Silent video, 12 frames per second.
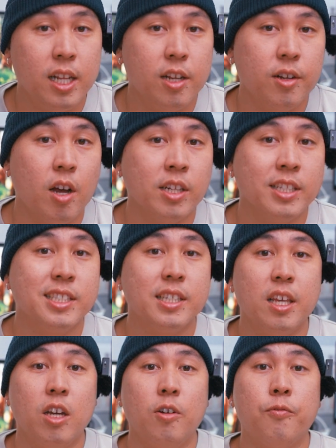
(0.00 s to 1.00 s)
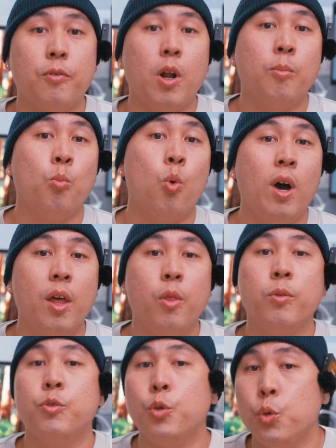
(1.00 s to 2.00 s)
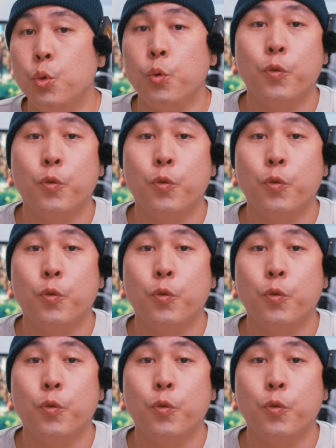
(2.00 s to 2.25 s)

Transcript: it on a scale from 1 to